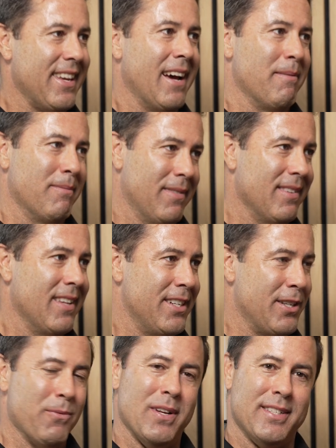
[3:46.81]
Yeah.
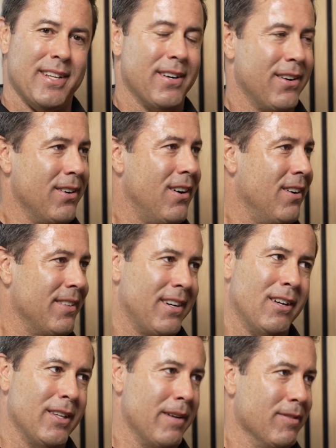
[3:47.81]
Legend wins it on
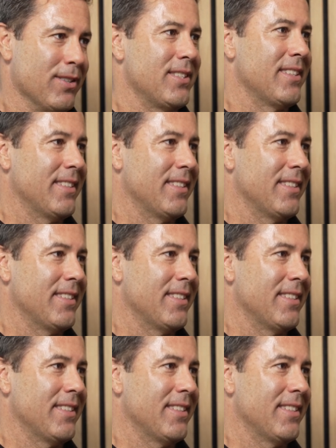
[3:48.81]
all levels.